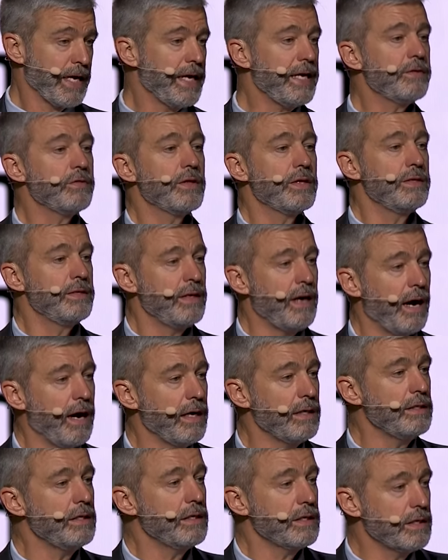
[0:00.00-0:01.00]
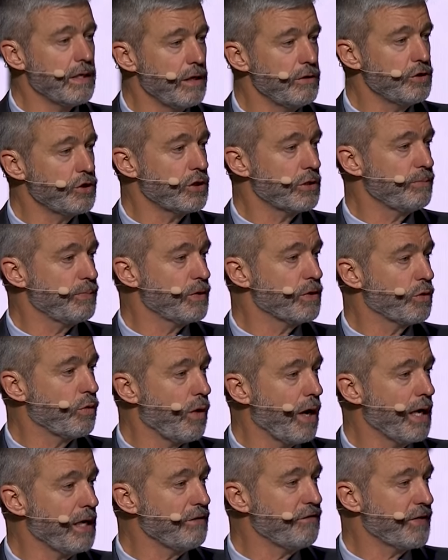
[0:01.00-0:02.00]
in the non negotiable
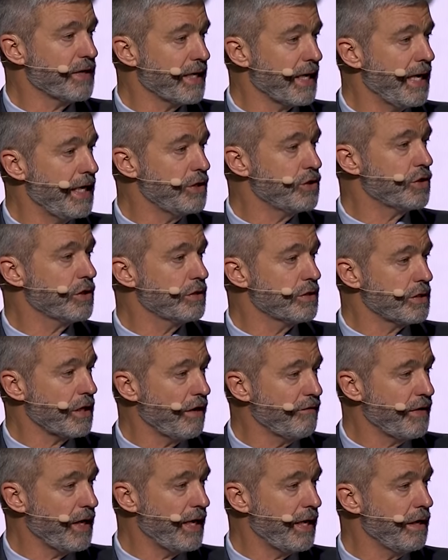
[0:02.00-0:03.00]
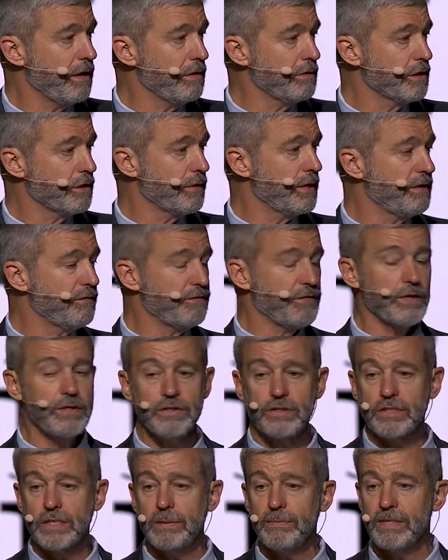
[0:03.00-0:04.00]
qualifications of an elder in 1
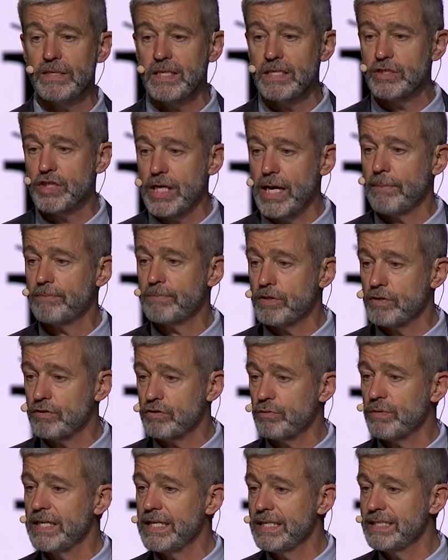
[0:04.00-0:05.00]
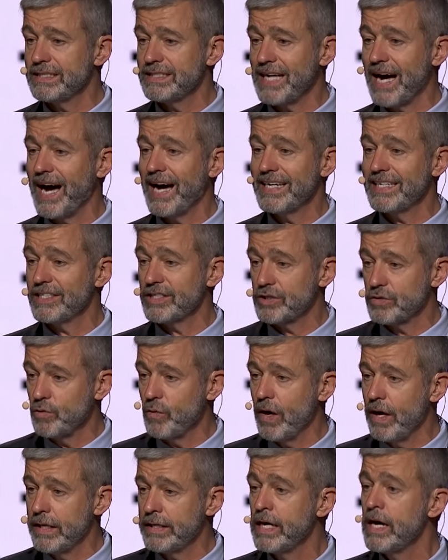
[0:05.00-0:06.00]
Timothy chapter 3 and Titus
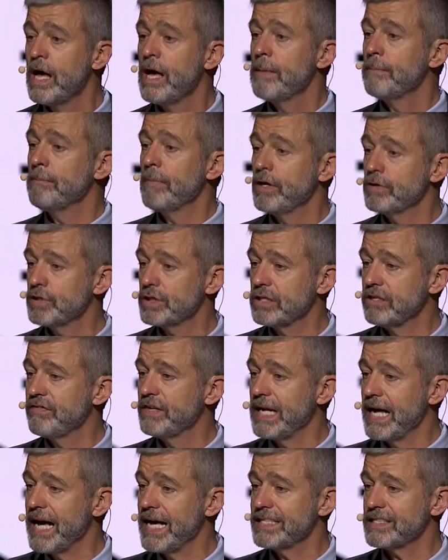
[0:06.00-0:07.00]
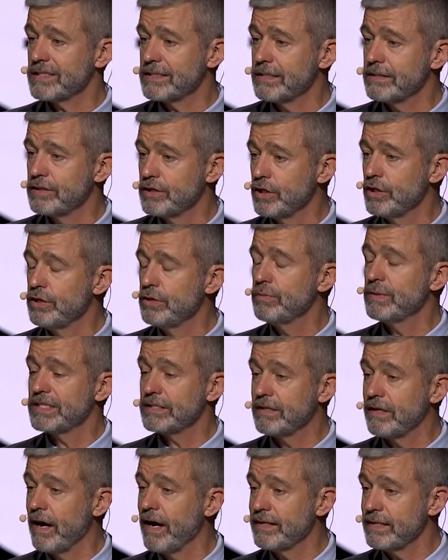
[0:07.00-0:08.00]
1, most of it has to do
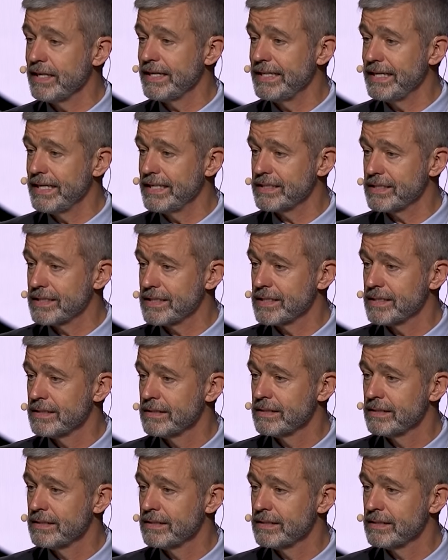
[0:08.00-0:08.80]
with godliness,